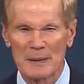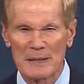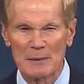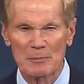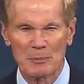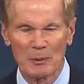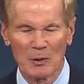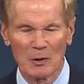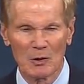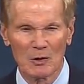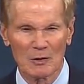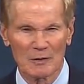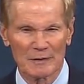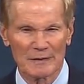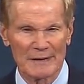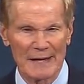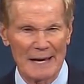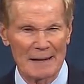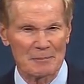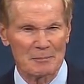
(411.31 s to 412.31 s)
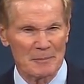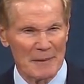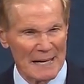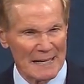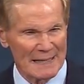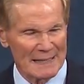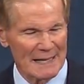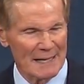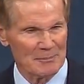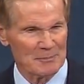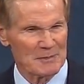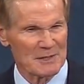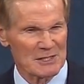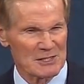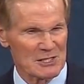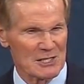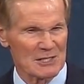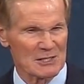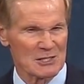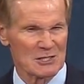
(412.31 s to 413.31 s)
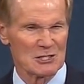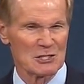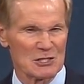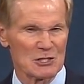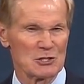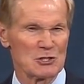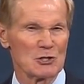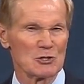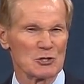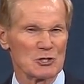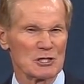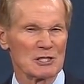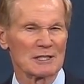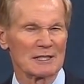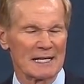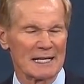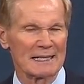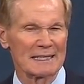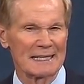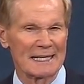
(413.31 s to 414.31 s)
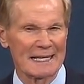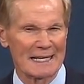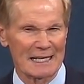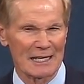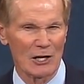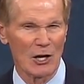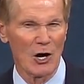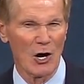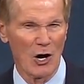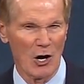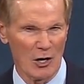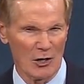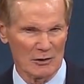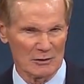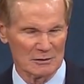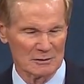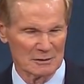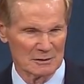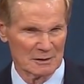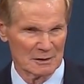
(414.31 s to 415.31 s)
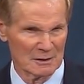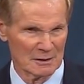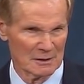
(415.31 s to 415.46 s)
the people that make up this institution can get along.